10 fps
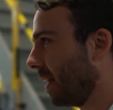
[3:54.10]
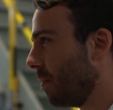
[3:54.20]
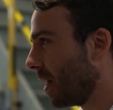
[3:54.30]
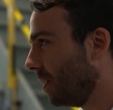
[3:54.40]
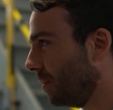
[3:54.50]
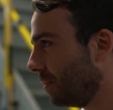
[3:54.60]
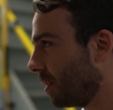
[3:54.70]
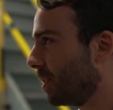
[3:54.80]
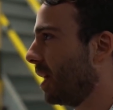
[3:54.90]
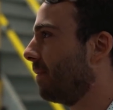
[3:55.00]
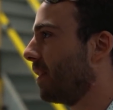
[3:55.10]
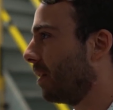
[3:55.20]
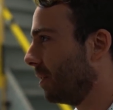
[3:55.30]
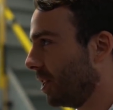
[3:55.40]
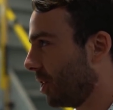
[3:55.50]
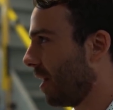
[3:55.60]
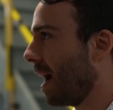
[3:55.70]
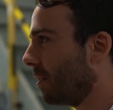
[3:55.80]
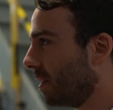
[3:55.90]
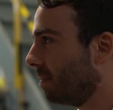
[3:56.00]
that. They want to do some stuff, not really sure
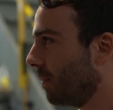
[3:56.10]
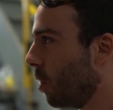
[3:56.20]
how to right,